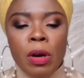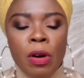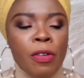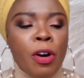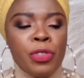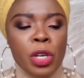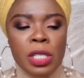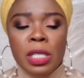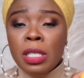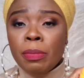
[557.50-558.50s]

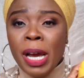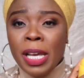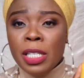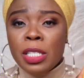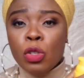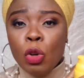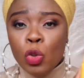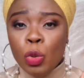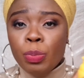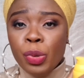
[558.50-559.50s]
obviously the packaging is
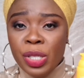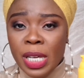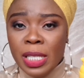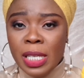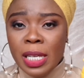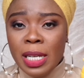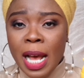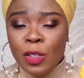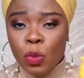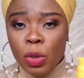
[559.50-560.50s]
also protected
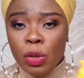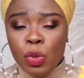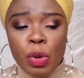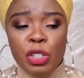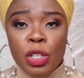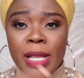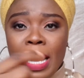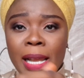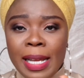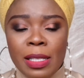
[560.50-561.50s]
as well to ensure
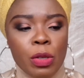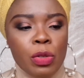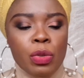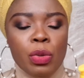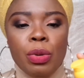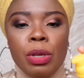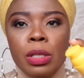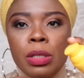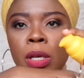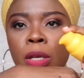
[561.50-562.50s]
that light doesn't go
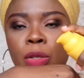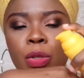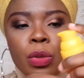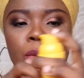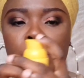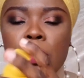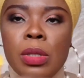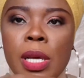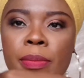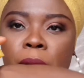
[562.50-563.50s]
in. So
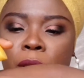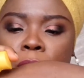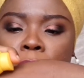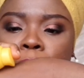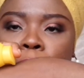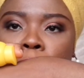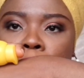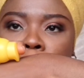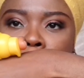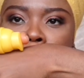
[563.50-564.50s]
let me just put
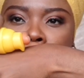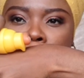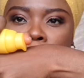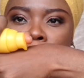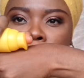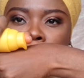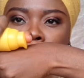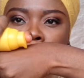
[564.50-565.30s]
that on.